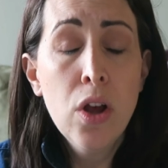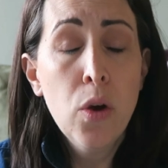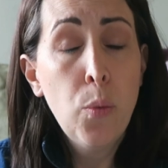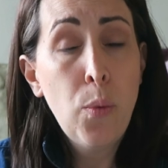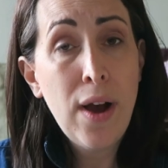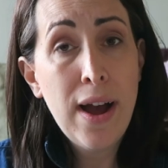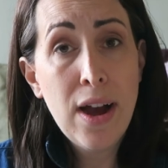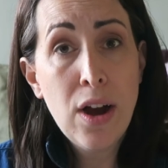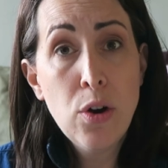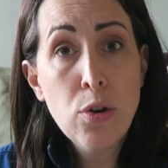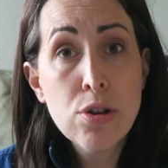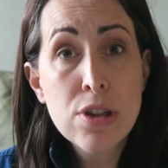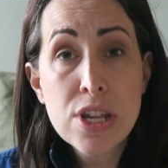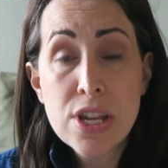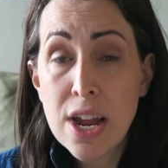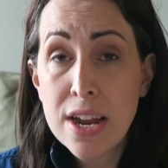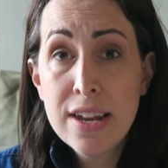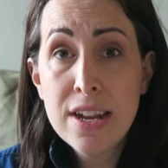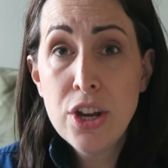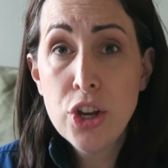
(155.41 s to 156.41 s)
Well,
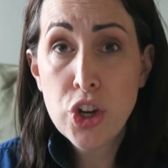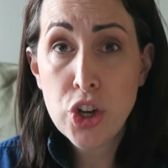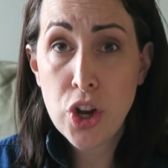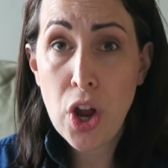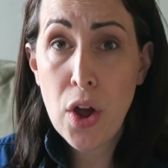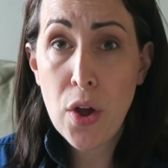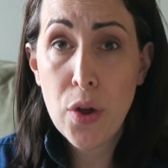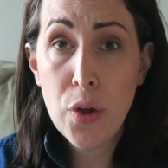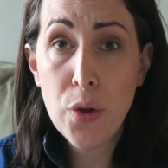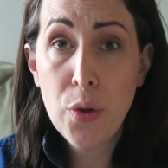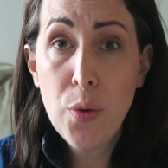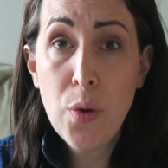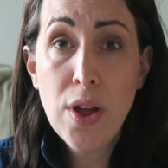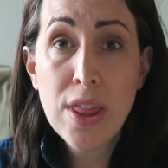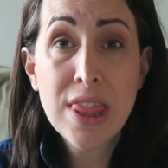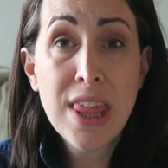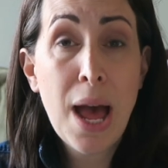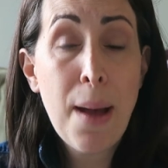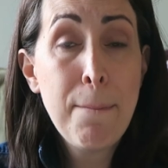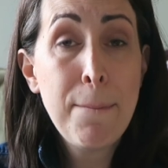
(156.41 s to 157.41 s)
studies show
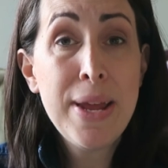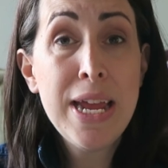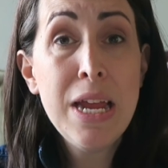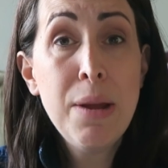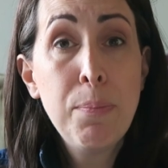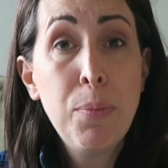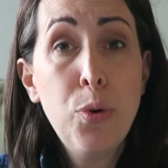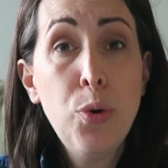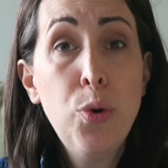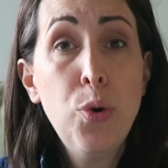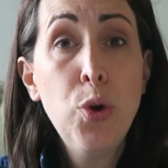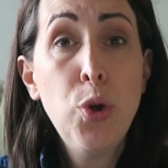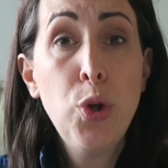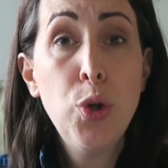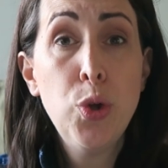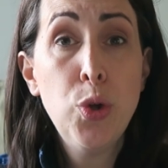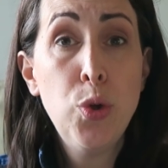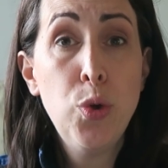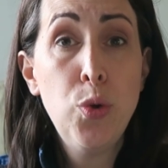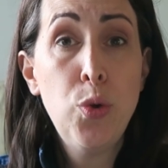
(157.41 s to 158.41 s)
that people
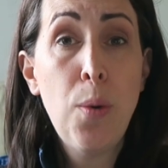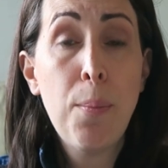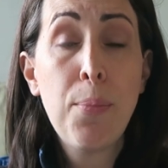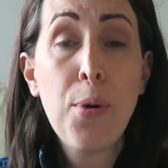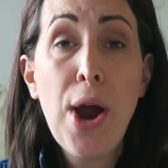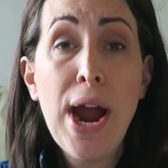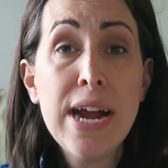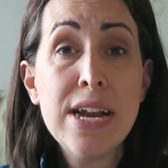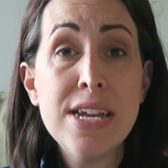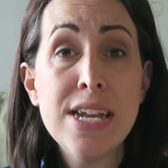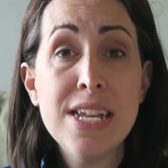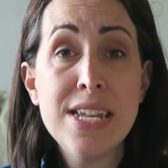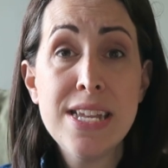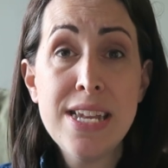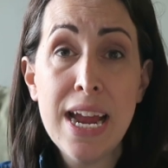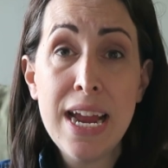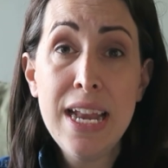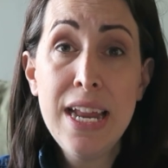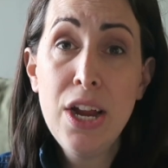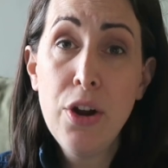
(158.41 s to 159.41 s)
who practice
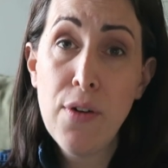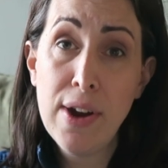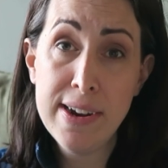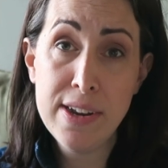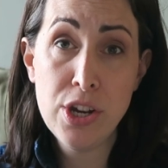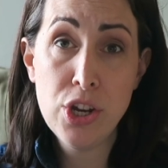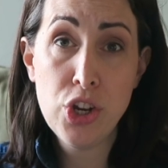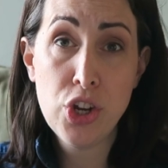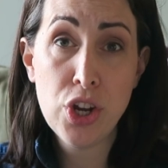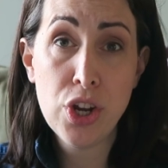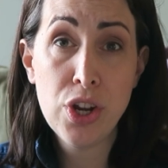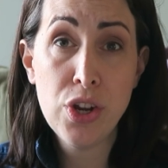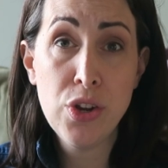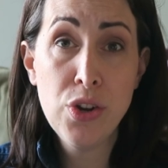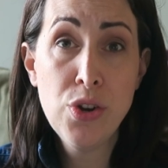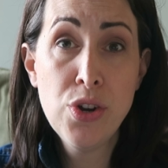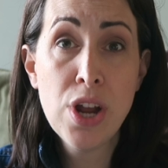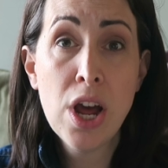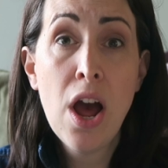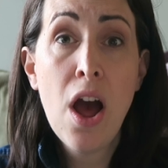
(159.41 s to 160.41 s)
daily
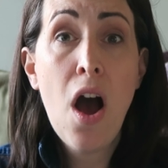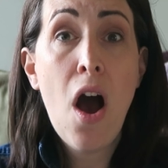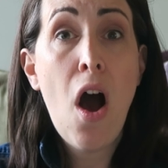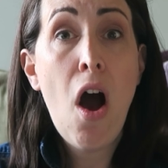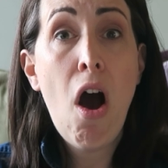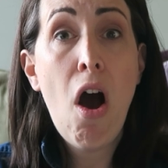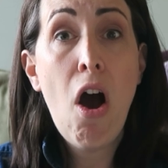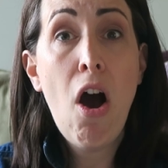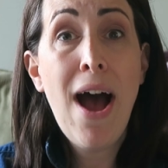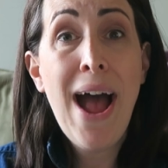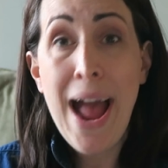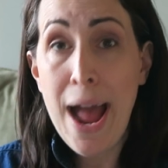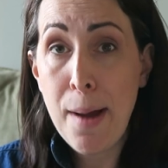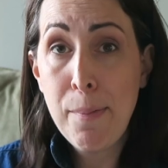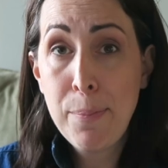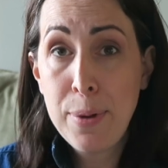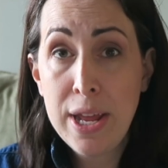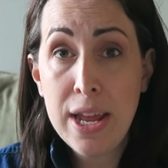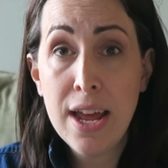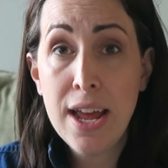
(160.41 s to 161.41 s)
gratitude are
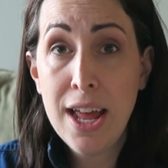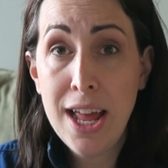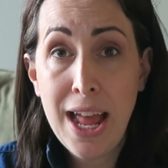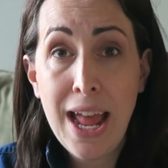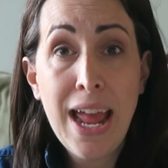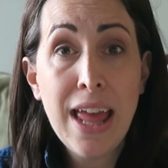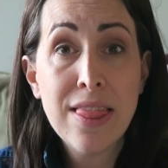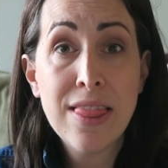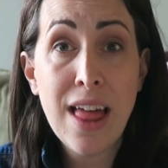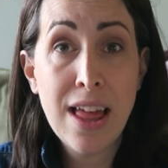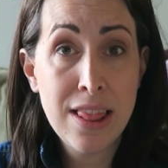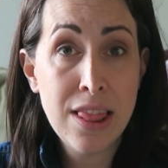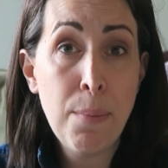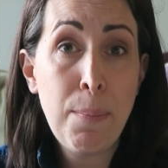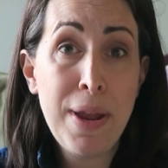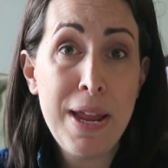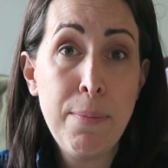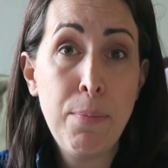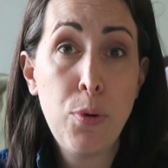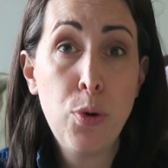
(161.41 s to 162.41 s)
happier than the
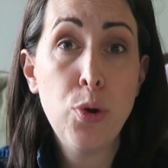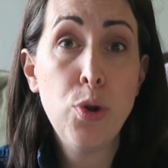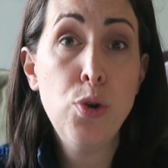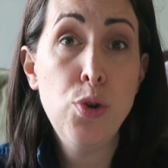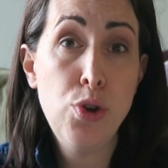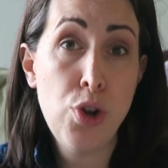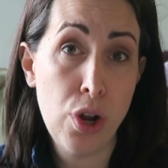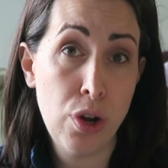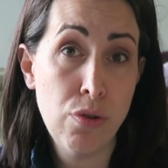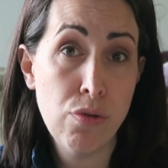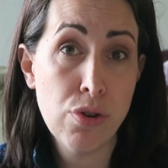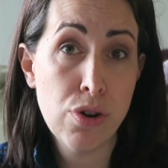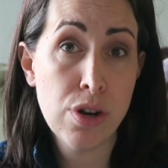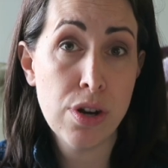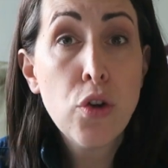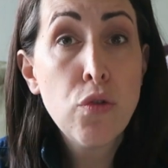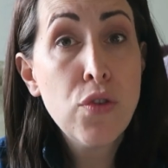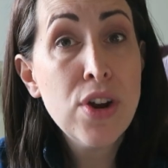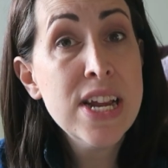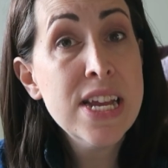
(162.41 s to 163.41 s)
people who don't.
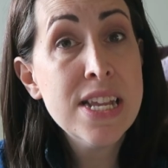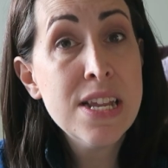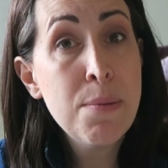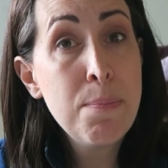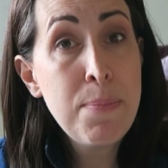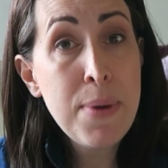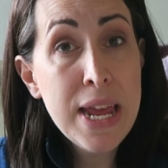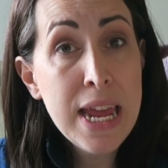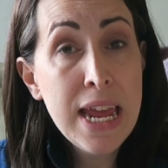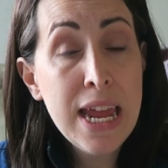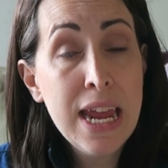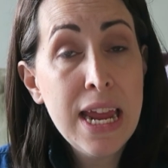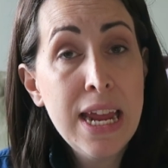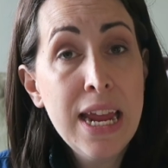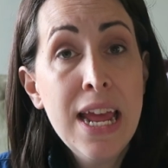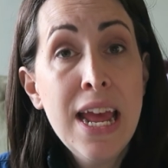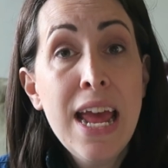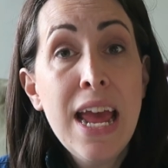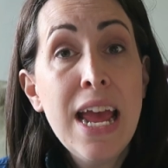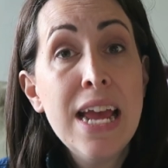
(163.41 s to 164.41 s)
The reason
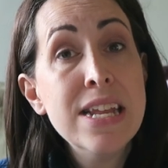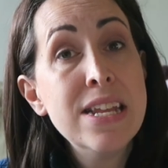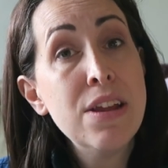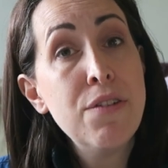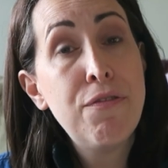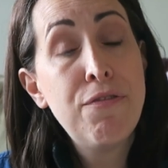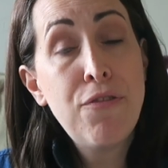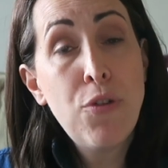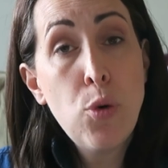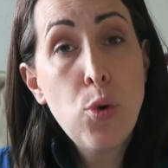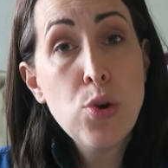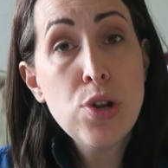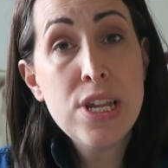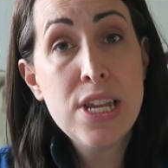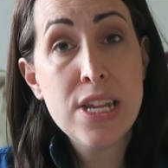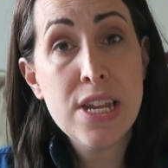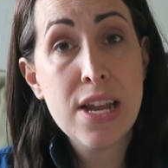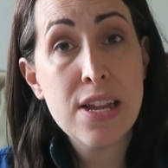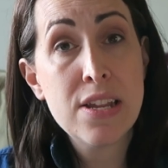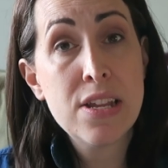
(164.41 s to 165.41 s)
being is it
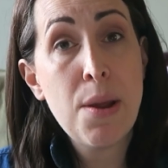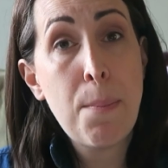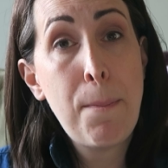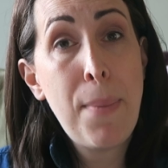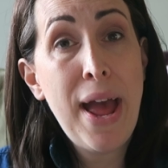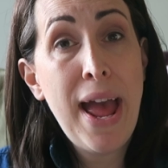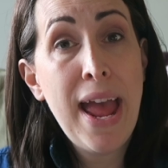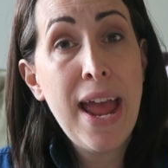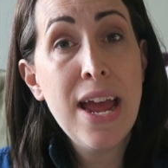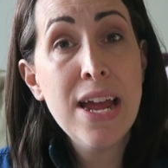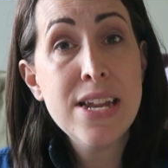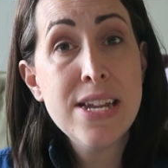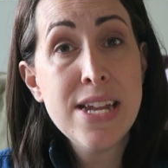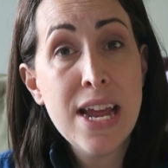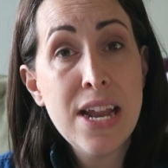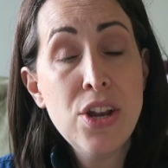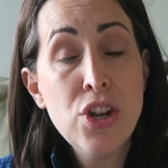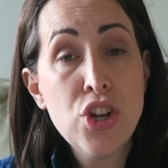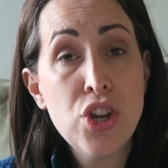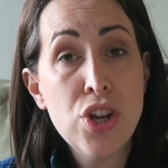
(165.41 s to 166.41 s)
forces us to pay
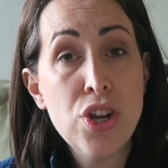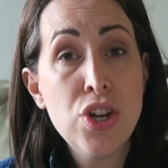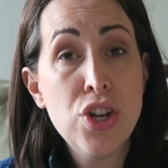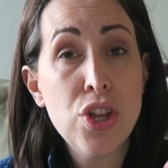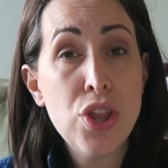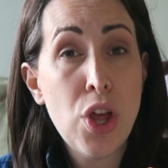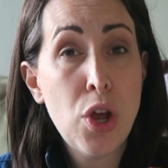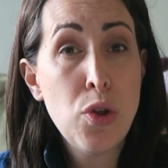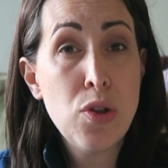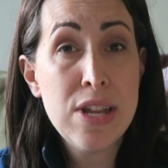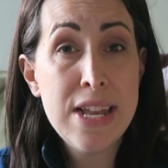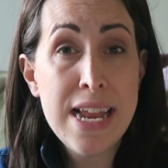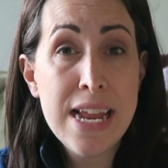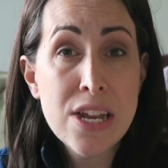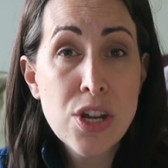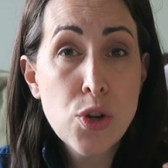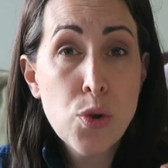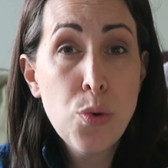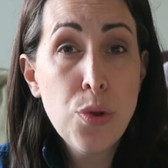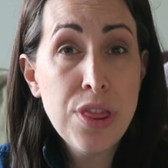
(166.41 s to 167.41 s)
attention to those
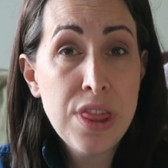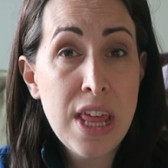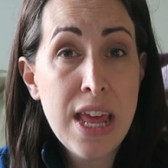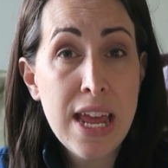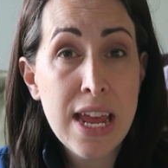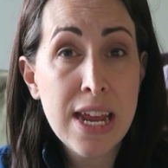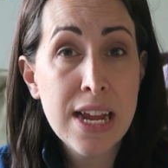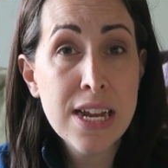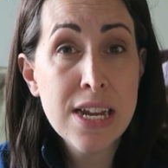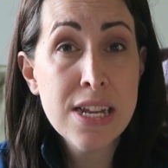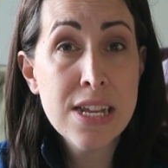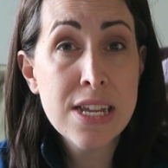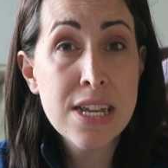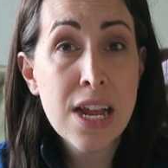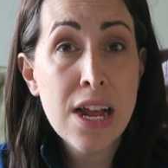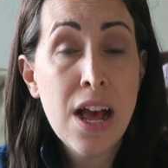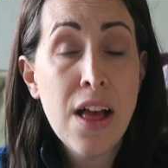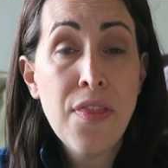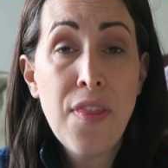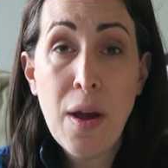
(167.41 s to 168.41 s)
little things
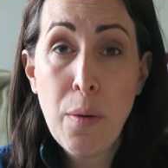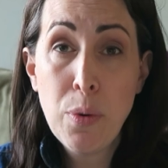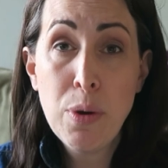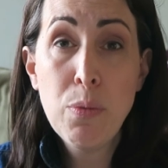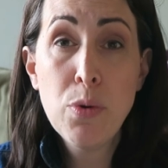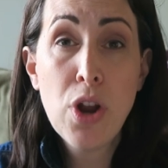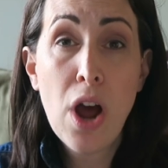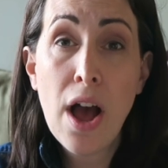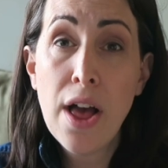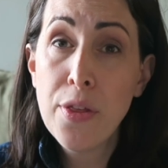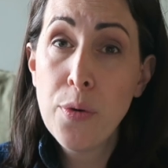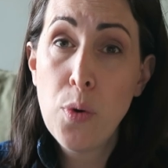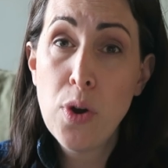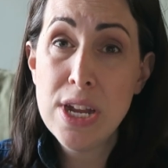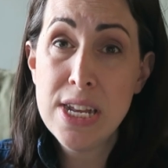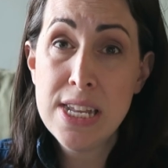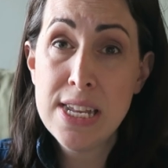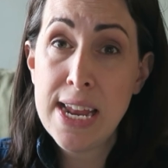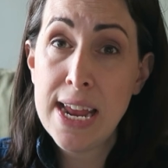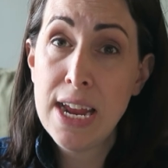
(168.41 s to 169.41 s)
that we would
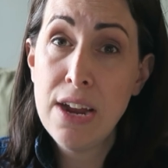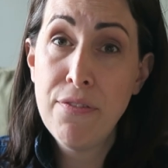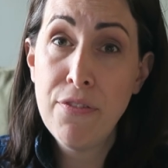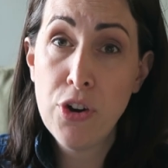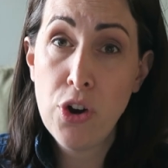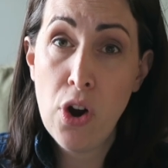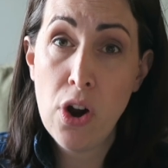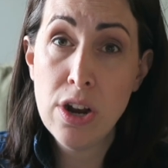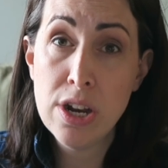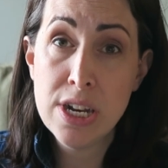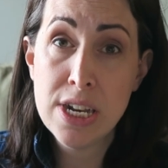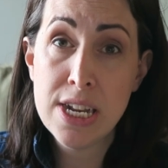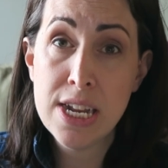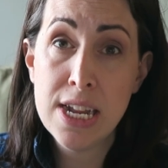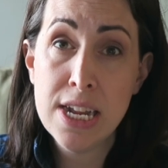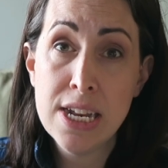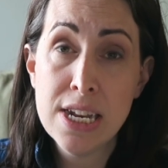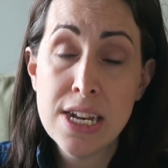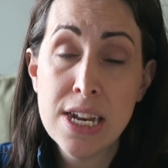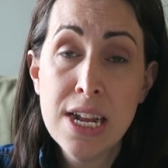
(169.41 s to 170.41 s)
otherwise take for
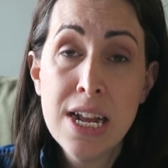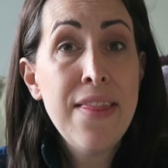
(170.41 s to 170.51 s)
granted.